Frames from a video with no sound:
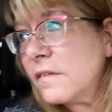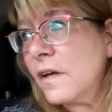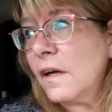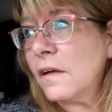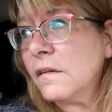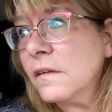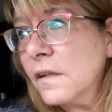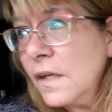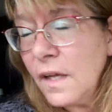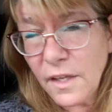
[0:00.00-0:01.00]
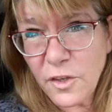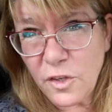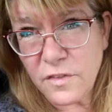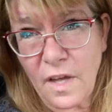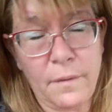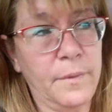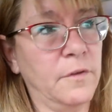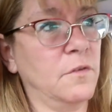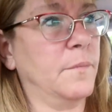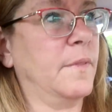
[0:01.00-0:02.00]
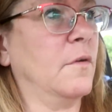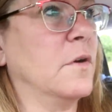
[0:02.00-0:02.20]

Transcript: until you decide what you're doing with the